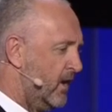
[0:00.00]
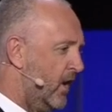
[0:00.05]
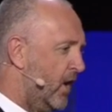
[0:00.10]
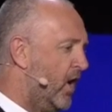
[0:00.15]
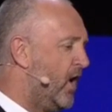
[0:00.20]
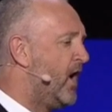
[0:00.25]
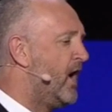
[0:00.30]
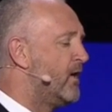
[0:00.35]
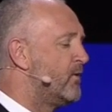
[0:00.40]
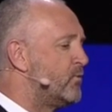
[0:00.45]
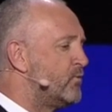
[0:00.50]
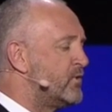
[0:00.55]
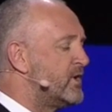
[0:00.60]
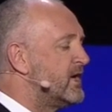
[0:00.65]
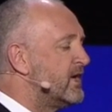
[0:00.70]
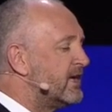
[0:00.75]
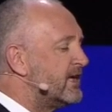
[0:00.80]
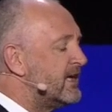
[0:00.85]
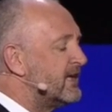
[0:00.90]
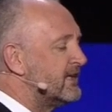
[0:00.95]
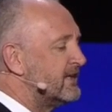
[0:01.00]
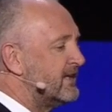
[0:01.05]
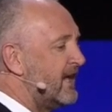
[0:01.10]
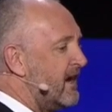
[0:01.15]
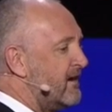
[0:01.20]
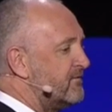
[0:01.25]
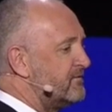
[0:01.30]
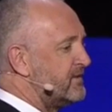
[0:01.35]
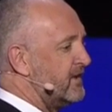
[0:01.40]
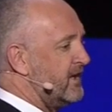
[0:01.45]
I really
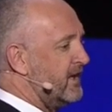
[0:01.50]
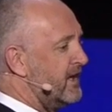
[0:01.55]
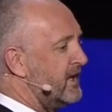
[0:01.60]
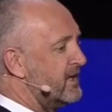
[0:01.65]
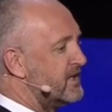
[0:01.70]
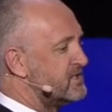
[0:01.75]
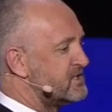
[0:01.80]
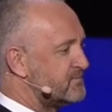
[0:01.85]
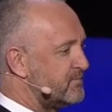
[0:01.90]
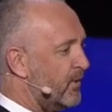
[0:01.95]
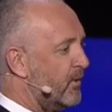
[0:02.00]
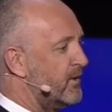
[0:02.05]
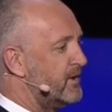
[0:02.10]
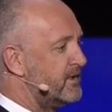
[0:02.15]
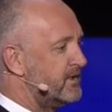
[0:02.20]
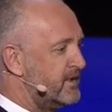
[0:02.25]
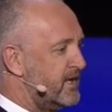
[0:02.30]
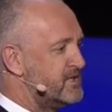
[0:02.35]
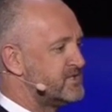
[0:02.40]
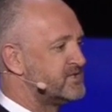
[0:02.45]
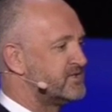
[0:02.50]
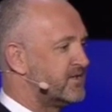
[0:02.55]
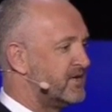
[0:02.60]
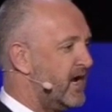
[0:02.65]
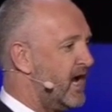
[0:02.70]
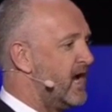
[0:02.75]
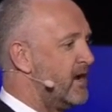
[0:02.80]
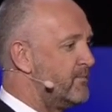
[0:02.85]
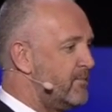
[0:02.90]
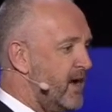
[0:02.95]
loved Ian's point
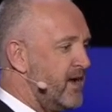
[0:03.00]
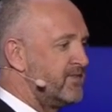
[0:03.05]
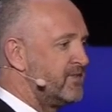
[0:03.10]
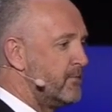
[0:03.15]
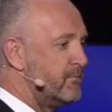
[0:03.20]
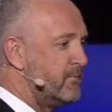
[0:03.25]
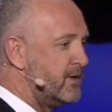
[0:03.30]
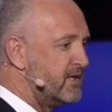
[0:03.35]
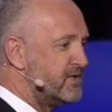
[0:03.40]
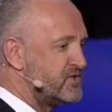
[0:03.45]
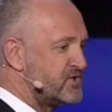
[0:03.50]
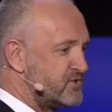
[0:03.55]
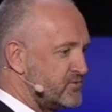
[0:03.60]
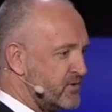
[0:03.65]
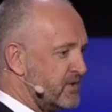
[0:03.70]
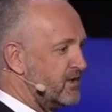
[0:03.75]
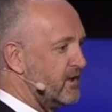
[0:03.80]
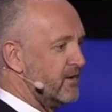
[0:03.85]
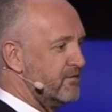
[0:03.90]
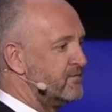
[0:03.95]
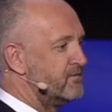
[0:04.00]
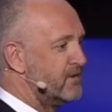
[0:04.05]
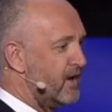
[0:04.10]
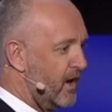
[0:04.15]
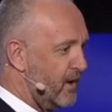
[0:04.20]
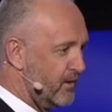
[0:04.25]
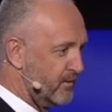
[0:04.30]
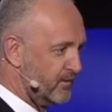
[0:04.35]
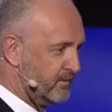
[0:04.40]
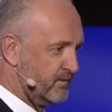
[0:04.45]
yesterday about the ministry of
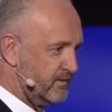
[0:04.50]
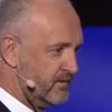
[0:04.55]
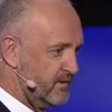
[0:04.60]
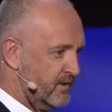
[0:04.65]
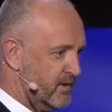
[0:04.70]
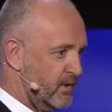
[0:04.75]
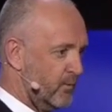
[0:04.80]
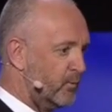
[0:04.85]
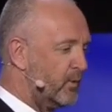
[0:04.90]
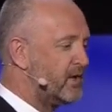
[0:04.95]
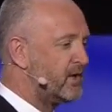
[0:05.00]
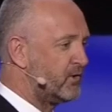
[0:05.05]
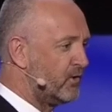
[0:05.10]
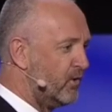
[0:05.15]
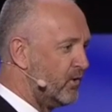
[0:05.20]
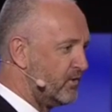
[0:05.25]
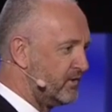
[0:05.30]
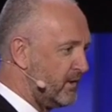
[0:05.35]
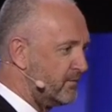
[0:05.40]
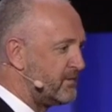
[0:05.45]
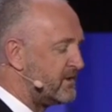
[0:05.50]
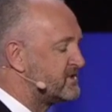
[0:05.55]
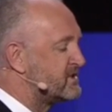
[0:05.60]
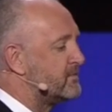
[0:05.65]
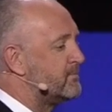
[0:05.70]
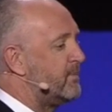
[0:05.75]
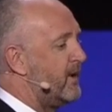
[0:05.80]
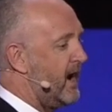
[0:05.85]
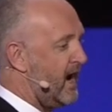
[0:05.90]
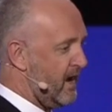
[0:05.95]
no. We call them the
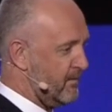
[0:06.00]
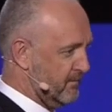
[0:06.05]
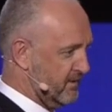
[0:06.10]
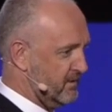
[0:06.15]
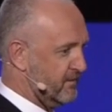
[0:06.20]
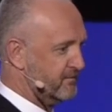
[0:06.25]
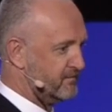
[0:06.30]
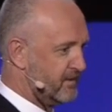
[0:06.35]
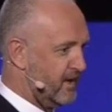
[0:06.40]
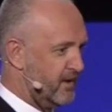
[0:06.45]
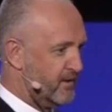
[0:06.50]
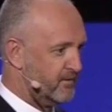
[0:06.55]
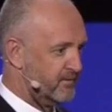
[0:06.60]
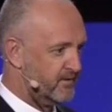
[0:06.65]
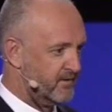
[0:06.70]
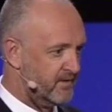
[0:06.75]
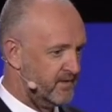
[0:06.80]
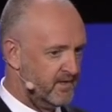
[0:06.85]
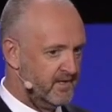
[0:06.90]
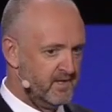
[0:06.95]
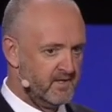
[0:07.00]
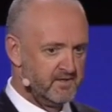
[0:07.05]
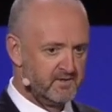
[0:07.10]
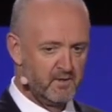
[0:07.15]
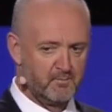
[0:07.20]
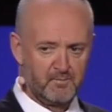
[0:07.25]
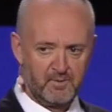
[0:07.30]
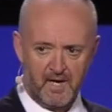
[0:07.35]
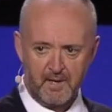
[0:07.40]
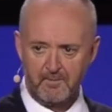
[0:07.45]
department of no.
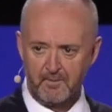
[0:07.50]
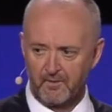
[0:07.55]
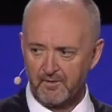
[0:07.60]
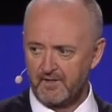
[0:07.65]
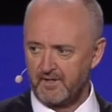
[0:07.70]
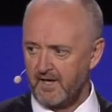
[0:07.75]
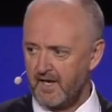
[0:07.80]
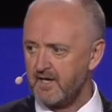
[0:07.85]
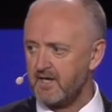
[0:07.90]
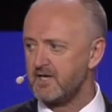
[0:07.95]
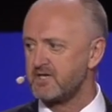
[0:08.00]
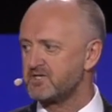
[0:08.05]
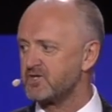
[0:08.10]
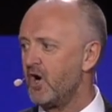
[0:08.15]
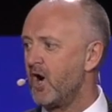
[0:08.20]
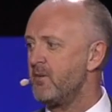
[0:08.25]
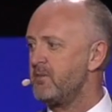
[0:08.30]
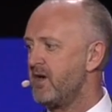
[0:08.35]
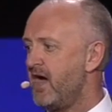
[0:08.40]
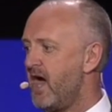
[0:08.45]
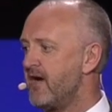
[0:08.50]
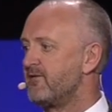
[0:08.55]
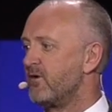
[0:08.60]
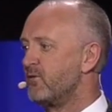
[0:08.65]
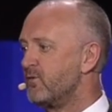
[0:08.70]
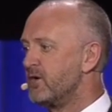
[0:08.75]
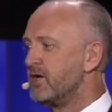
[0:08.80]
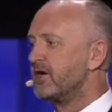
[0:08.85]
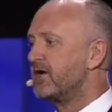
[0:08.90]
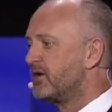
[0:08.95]
The people that any time you have a
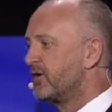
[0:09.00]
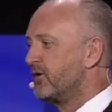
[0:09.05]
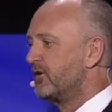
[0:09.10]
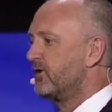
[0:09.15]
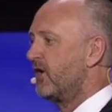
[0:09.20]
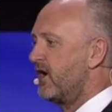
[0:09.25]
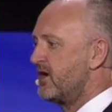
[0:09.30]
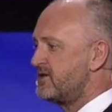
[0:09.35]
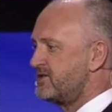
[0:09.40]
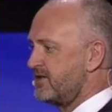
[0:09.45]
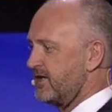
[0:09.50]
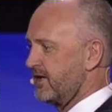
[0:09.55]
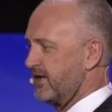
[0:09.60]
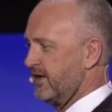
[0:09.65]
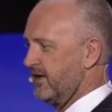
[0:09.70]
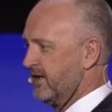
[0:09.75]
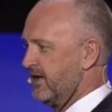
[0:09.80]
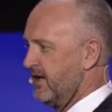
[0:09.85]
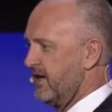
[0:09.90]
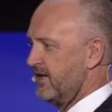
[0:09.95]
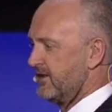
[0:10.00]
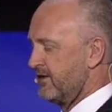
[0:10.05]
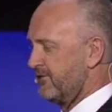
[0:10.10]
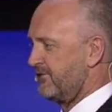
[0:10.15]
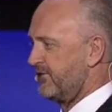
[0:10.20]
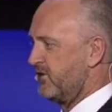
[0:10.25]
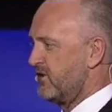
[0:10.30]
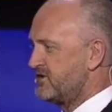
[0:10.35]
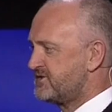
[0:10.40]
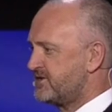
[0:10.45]
really good idea, the
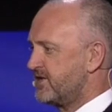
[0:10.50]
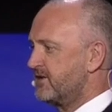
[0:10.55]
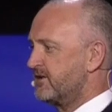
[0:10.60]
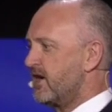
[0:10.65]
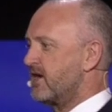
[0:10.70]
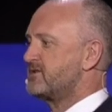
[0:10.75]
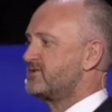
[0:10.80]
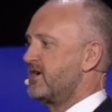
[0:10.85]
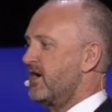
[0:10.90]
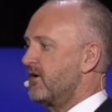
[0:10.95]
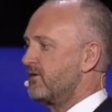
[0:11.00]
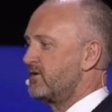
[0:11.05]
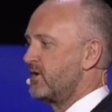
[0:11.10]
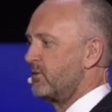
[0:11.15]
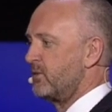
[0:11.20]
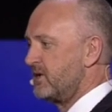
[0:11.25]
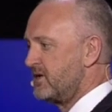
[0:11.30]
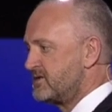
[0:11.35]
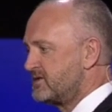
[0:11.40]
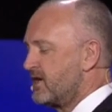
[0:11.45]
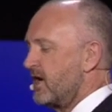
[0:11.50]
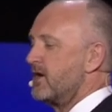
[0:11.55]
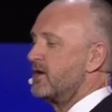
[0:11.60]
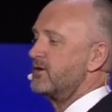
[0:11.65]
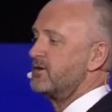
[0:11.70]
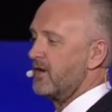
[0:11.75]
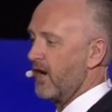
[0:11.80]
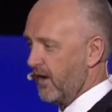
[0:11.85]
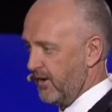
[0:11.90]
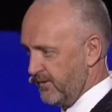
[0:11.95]
first thing they tell you is
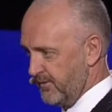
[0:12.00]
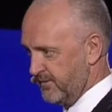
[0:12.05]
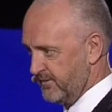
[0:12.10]
no.